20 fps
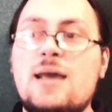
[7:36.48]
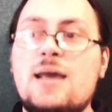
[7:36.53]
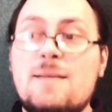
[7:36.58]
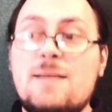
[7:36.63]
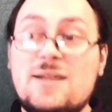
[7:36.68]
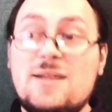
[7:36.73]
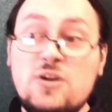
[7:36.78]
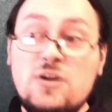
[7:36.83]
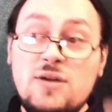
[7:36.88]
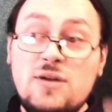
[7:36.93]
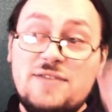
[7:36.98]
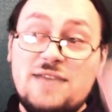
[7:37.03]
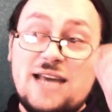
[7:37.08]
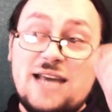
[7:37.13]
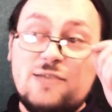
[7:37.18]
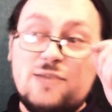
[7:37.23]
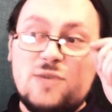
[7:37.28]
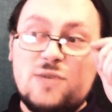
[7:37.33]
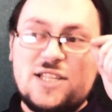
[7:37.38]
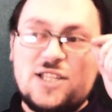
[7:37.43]
But all of
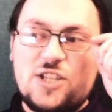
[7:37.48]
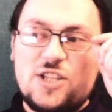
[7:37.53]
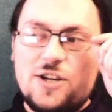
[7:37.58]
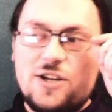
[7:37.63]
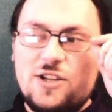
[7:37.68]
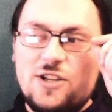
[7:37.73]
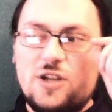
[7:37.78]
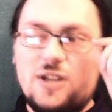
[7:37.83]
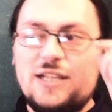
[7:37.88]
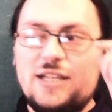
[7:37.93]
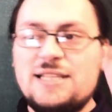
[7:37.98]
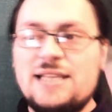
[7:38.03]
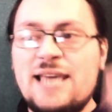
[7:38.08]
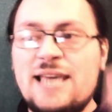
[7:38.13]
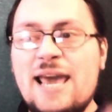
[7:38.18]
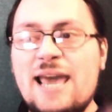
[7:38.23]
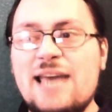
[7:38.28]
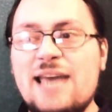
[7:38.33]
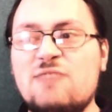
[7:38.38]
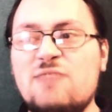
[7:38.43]
that was turned on its
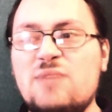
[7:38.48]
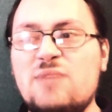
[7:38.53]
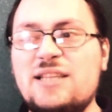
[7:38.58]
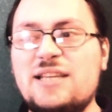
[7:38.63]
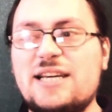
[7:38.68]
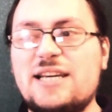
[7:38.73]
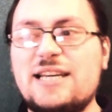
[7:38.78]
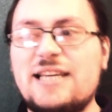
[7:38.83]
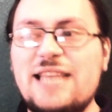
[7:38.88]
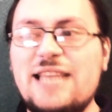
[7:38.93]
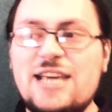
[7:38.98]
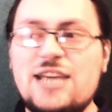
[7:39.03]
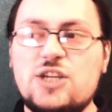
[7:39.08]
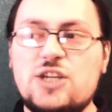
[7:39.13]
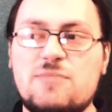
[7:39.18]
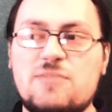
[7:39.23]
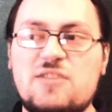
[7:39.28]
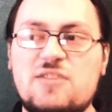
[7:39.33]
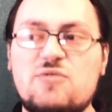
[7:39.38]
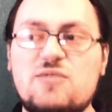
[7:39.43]
head when the
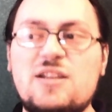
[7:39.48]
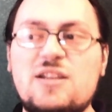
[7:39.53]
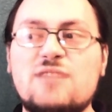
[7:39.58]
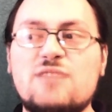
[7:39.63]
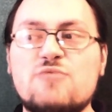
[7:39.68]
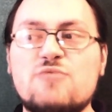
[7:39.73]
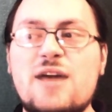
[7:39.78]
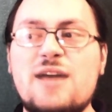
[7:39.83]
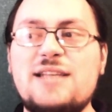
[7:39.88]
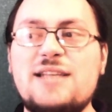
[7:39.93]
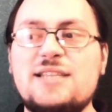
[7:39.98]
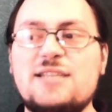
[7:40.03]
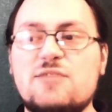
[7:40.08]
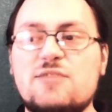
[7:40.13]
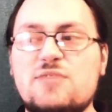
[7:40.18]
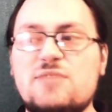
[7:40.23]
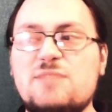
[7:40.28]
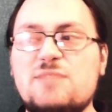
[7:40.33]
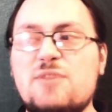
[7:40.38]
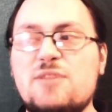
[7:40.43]
connection between rights and
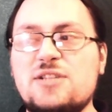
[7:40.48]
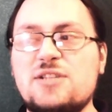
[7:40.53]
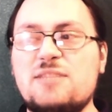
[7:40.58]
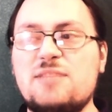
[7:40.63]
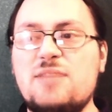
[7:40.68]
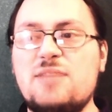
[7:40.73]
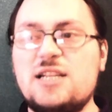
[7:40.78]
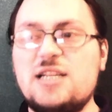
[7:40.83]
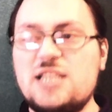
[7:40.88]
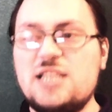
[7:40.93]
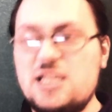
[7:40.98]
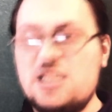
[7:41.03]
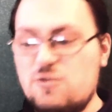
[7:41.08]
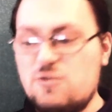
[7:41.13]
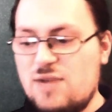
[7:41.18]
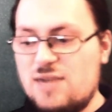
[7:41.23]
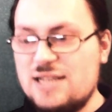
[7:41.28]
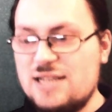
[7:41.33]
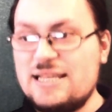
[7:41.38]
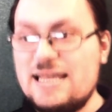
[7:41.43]
responsibilities
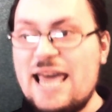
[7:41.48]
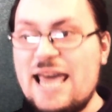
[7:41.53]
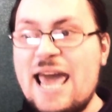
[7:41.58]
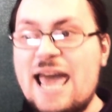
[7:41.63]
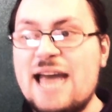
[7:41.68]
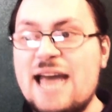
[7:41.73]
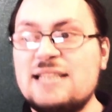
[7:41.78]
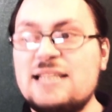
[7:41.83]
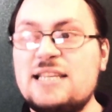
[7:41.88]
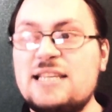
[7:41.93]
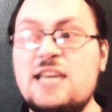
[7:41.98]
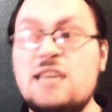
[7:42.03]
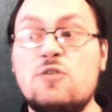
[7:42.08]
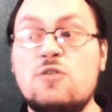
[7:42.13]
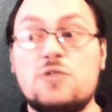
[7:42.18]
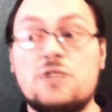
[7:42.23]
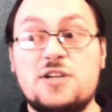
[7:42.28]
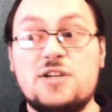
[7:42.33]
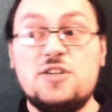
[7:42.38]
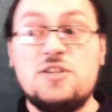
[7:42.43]
was axed in
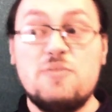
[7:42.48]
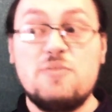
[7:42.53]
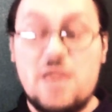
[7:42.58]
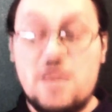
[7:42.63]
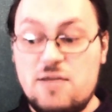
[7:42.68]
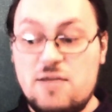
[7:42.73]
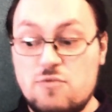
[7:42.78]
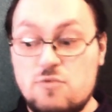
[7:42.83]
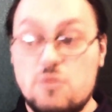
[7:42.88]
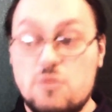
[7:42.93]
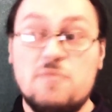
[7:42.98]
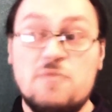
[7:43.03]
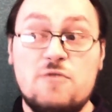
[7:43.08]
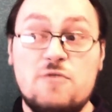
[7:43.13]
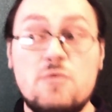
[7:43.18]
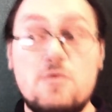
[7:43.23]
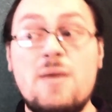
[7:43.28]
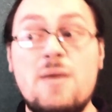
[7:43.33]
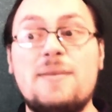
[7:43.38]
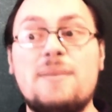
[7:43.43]
order to make room
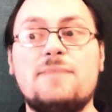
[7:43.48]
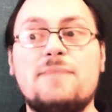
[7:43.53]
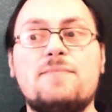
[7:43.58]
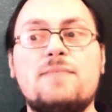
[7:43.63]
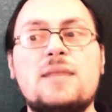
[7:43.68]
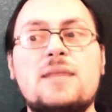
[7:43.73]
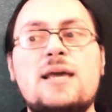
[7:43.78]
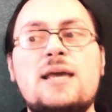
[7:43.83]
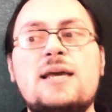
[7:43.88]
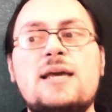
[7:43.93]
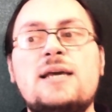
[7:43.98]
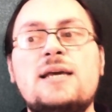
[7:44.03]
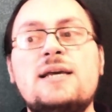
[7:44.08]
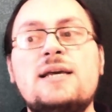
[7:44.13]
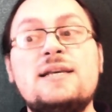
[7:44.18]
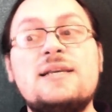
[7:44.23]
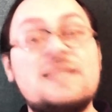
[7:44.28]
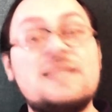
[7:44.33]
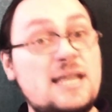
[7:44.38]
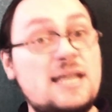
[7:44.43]
for women.
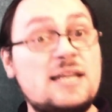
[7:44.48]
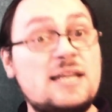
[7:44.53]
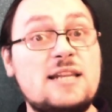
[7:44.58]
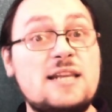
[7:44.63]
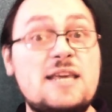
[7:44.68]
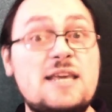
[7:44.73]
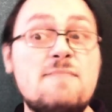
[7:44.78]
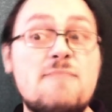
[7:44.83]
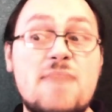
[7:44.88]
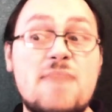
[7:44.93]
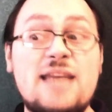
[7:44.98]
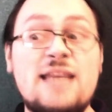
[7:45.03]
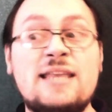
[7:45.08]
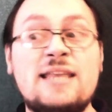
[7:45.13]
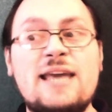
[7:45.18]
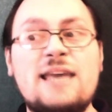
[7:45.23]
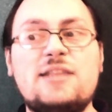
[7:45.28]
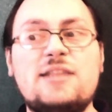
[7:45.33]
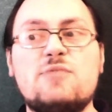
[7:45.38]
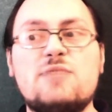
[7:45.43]
Suddenly, men
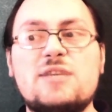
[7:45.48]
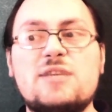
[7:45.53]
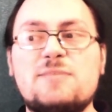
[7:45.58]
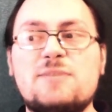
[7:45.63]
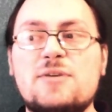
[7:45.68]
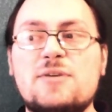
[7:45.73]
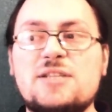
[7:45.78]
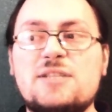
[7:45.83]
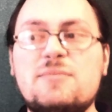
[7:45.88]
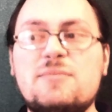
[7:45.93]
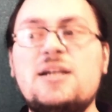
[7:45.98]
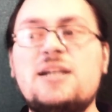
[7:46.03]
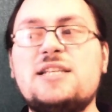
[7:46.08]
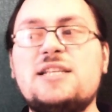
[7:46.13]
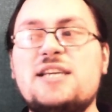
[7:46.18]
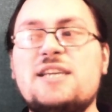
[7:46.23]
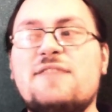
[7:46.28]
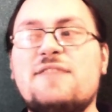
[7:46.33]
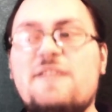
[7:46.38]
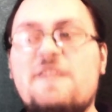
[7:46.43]
had the
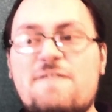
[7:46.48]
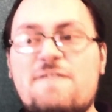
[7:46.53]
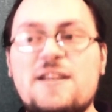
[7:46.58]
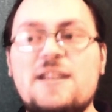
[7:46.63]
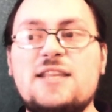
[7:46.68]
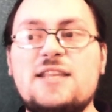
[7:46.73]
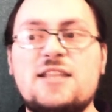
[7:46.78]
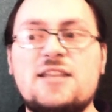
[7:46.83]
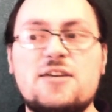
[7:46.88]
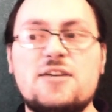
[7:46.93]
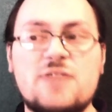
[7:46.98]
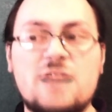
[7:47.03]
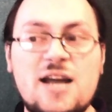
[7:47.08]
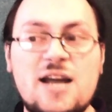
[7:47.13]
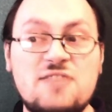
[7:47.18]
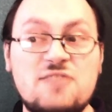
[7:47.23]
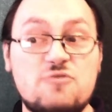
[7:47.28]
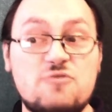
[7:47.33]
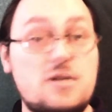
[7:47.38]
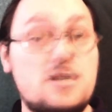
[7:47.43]
responsibility of defending their
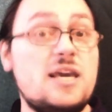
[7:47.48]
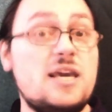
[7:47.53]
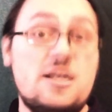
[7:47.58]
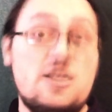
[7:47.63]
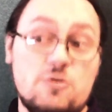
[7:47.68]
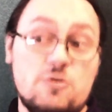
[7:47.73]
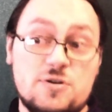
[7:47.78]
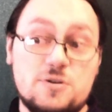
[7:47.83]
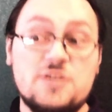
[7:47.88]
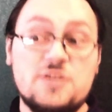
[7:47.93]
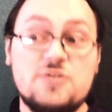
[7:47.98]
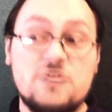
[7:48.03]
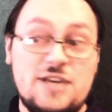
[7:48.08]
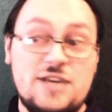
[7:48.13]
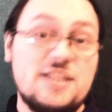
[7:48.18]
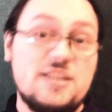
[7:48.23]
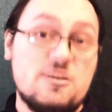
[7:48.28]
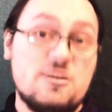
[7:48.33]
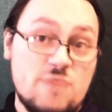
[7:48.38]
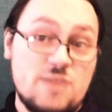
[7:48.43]
country in order to
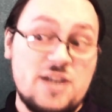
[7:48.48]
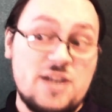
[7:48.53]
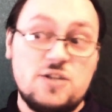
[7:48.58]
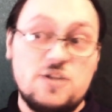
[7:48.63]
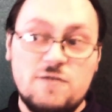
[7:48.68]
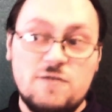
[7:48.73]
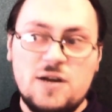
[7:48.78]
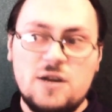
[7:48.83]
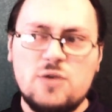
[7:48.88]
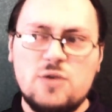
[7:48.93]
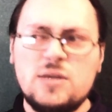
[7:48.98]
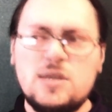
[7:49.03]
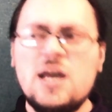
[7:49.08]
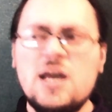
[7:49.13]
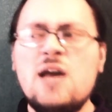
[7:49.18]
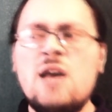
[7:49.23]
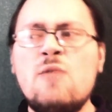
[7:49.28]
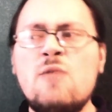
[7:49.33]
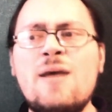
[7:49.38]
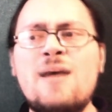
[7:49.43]
get the right to vote,
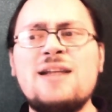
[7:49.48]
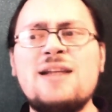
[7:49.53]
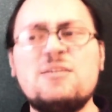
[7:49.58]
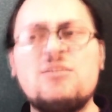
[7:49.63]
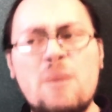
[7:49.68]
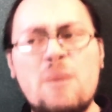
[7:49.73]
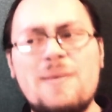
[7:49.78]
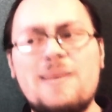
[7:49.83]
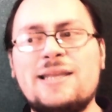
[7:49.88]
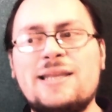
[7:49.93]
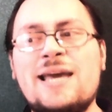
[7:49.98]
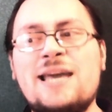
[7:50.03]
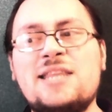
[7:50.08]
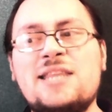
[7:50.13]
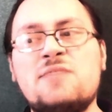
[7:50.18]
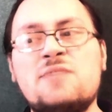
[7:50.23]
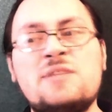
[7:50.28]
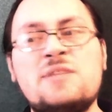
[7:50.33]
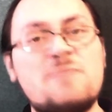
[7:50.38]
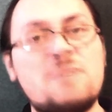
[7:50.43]
whilst women had
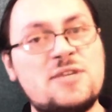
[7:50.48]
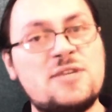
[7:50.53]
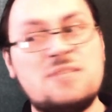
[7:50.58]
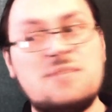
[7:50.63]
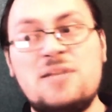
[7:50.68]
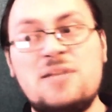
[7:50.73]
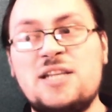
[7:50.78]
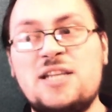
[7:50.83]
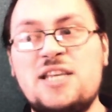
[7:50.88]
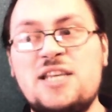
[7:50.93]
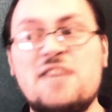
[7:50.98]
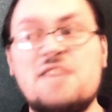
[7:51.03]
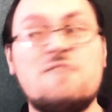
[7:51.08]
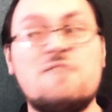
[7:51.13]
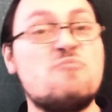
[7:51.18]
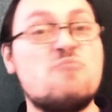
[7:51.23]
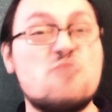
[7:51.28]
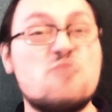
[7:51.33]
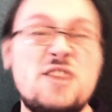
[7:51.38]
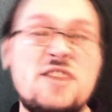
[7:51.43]
the responsibility
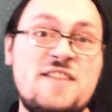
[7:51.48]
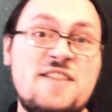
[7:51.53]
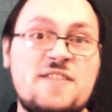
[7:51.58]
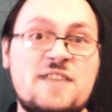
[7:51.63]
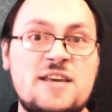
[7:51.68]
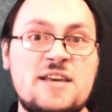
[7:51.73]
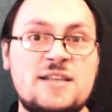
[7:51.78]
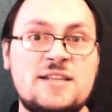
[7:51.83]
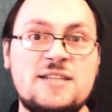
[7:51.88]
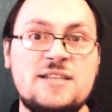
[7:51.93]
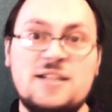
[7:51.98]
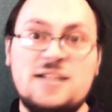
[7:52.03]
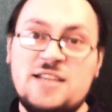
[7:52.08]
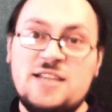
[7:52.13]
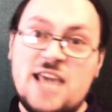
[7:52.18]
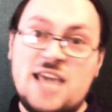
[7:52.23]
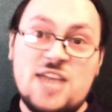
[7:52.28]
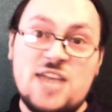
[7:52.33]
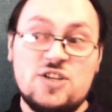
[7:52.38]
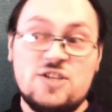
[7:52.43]
of breathing till
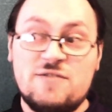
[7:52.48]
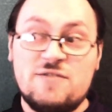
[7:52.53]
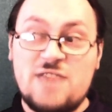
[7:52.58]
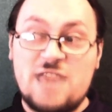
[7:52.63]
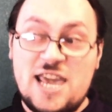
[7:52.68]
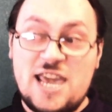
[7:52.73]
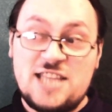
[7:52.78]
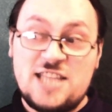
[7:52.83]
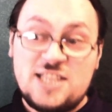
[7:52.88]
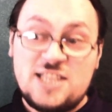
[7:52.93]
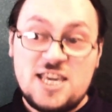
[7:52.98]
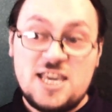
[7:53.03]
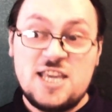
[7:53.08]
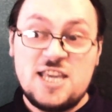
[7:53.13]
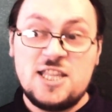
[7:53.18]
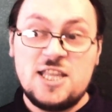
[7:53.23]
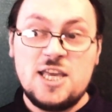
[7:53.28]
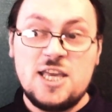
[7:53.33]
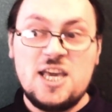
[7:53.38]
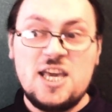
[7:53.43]
the age of
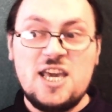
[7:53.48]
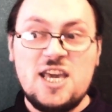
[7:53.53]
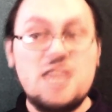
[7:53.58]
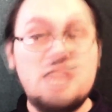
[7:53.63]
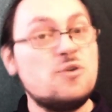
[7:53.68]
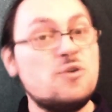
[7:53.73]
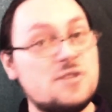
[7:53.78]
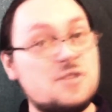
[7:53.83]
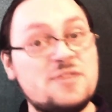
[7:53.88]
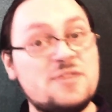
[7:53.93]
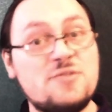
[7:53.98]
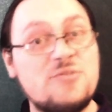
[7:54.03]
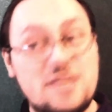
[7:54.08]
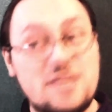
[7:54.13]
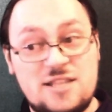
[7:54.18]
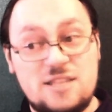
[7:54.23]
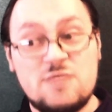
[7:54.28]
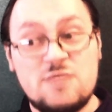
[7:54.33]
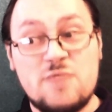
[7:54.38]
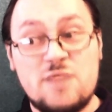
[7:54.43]
18 in order to
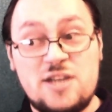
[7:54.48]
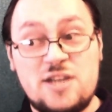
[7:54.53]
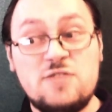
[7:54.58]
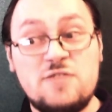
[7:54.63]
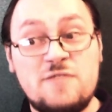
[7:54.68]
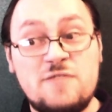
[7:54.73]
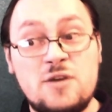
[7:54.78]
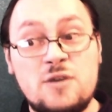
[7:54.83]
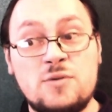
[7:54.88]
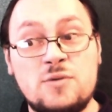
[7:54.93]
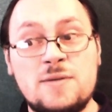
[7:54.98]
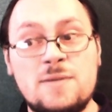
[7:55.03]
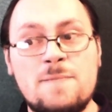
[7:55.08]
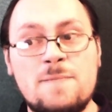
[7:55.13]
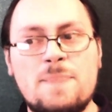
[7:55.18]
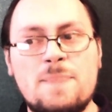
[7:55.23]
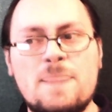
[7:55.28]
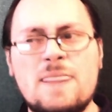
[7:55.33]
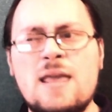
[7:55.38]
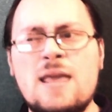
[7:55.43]
get the right to vote.
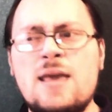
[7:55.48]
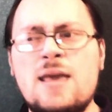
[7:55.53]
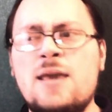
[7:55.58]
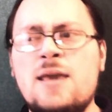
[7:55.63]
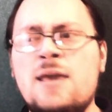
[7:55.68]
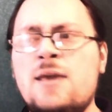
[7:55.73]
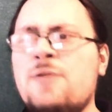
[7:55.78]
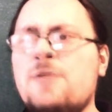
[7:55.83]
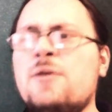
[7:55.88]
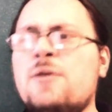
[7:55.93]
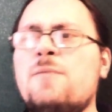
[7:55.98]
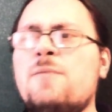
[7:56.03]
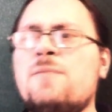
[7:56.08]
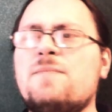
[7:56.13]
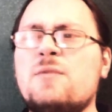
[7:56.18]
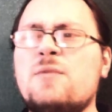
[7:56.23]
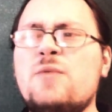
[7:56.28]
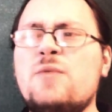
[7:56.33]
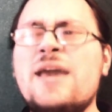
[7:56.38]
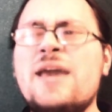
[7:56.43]
You know,
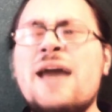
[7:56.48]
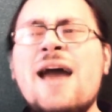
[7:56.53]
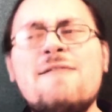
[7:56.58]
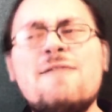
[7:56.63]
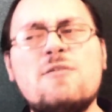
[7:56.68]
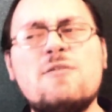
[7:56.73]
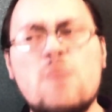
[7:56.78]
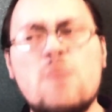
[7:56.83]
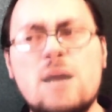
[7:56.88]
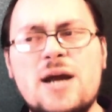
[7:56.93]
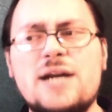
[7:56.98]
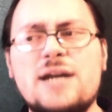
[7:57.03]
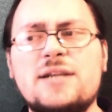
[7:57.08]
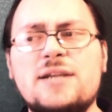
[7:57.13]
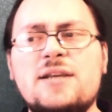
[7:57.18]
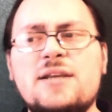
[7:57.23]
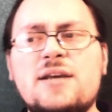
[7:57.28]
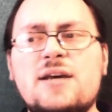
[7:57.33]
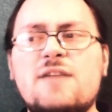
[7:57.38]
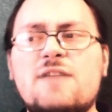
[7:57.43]
we have a
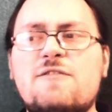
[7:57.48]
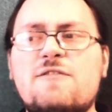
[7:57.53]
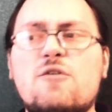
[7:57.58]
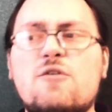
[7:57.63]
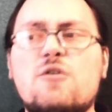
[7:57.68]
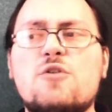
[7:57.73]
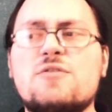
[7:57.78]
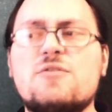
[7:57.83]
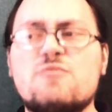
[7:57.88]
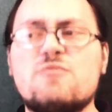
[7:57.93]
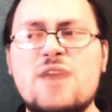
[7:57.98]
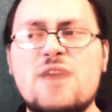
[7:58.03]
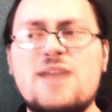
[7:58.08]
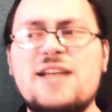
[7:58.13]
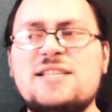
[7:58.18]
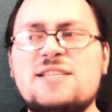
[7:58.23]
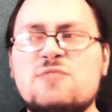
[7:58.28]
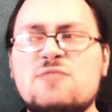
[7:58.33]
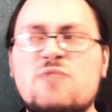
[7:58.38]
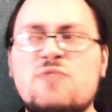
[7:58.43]
word for
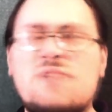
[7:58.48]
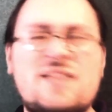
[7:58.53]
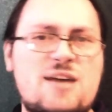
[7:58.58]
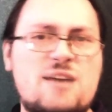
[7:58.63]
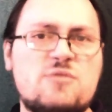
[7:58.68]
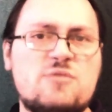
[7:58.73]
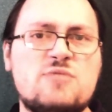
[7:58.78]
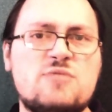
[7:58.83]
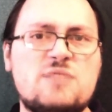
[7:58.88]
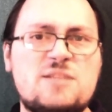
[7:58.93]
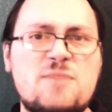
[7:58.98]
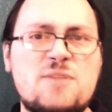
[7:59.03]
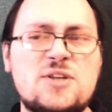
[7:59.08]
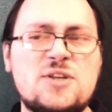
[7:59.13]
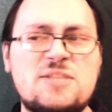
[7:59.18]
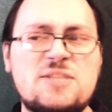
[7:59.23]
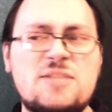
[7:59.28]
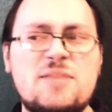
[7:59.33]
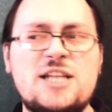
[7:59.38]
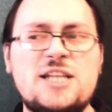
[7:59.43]
rights without
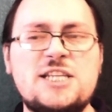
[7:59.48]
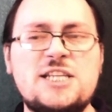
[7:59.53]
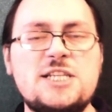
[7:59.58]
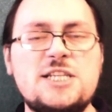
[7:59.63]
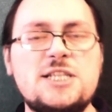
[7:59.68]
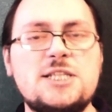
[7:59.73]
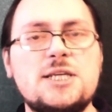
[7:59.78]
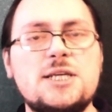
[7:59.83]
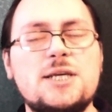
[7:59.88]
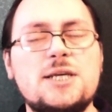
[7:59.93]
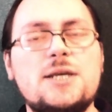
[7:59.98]
responsibilities.